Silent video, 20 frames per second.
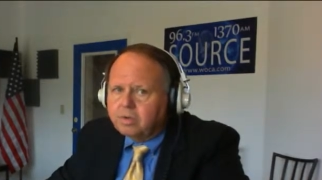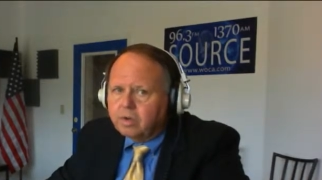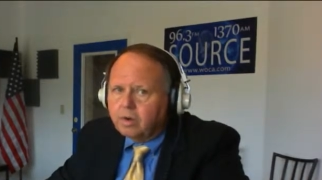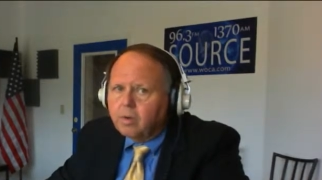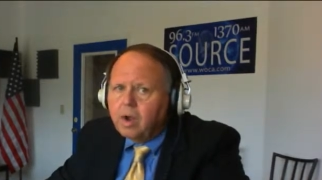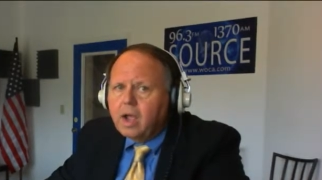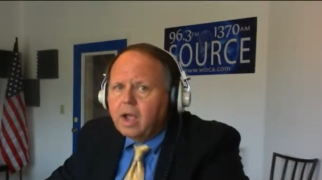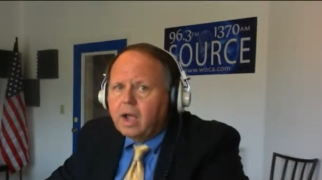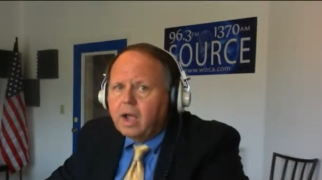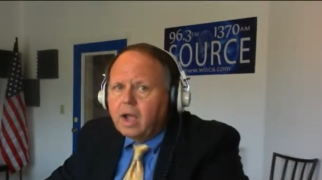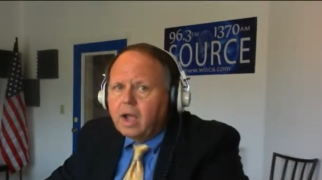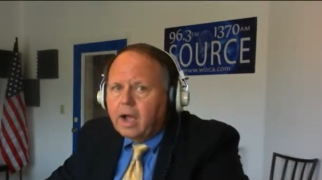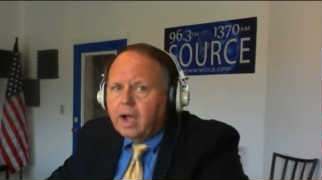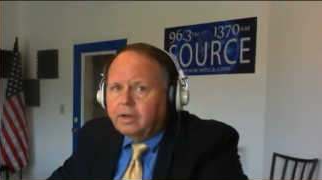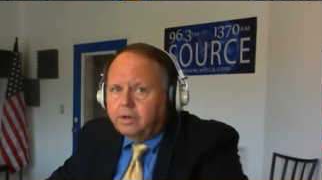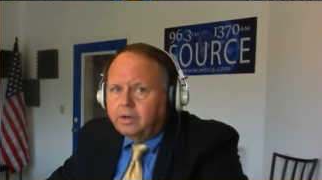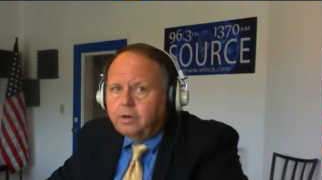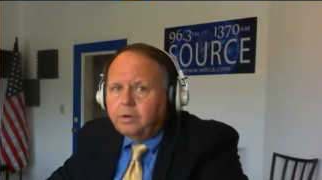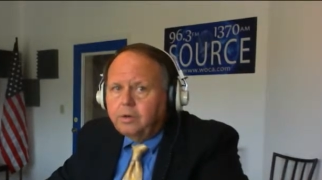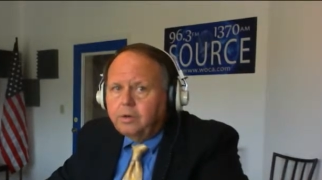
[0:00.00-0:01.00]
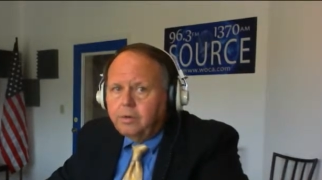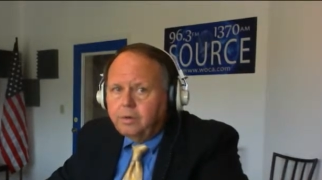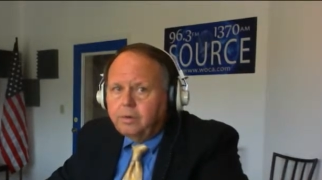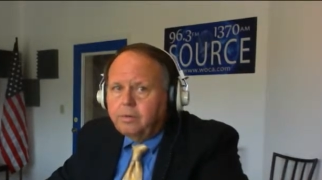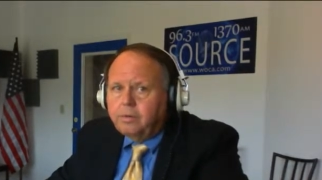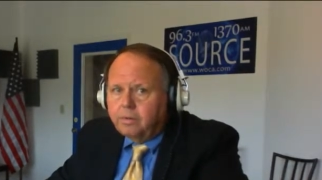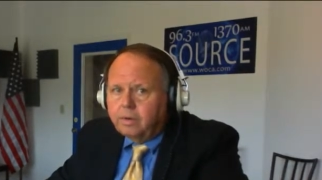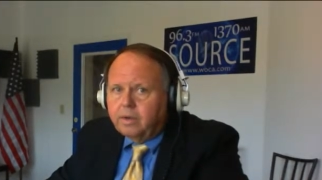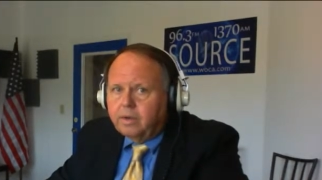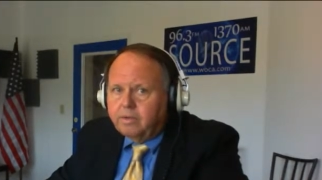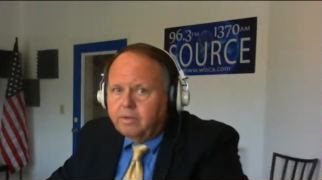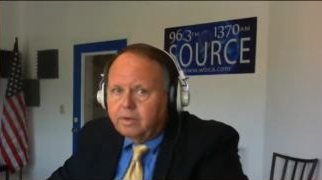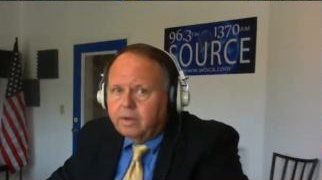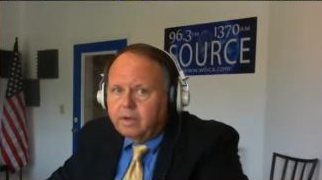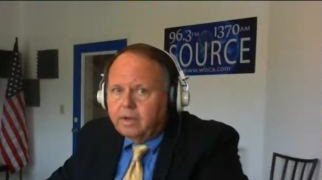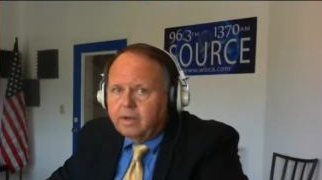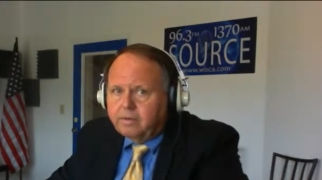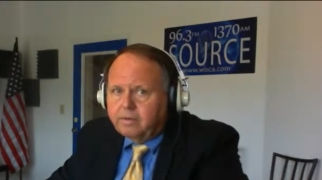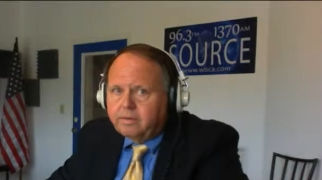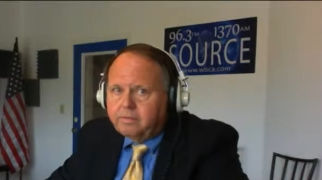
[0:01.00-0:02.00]
So I do do
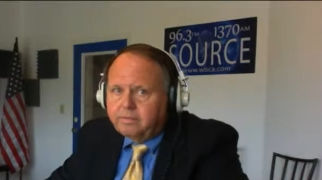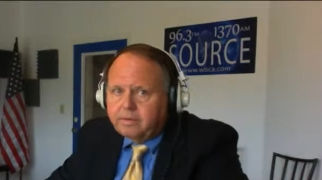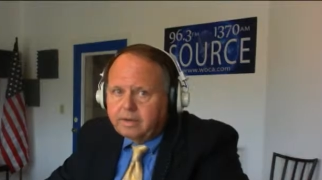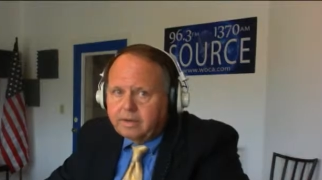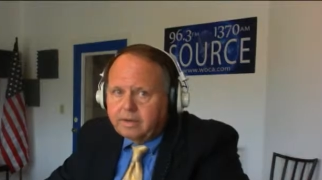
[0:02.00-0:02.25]
a,